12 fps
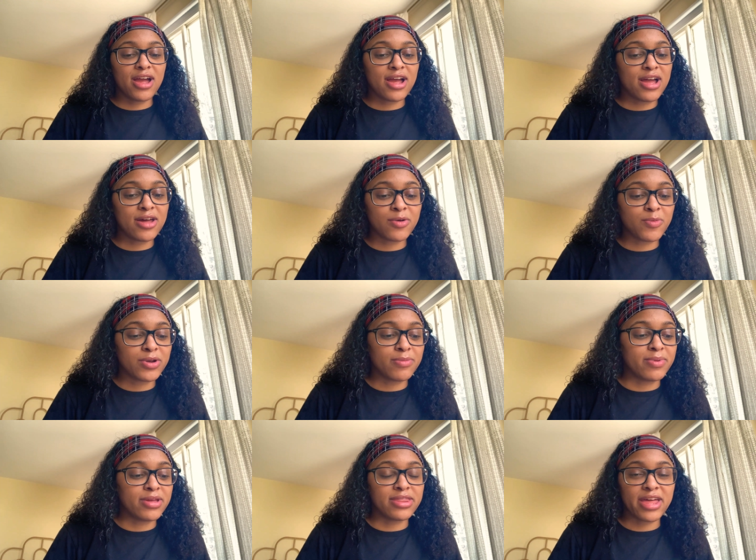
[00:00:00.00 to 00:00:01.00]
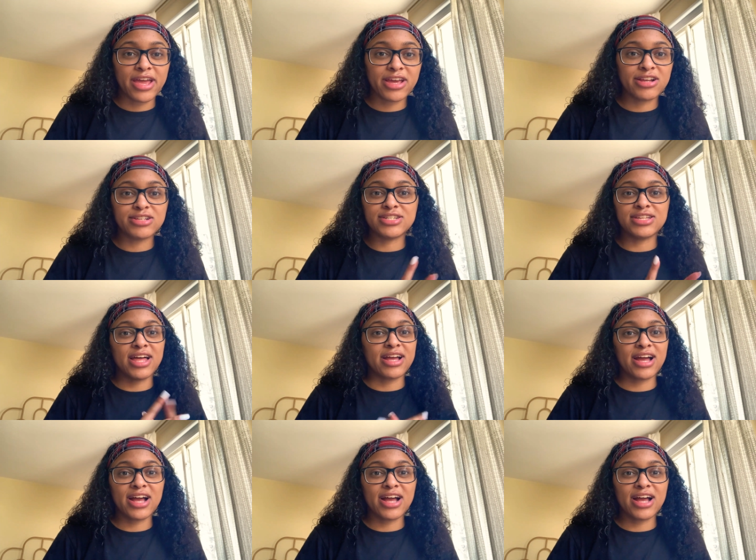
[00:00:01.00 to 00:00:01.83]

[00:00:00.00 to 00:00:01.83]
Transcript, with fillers: I don't want to be in that energy. Like,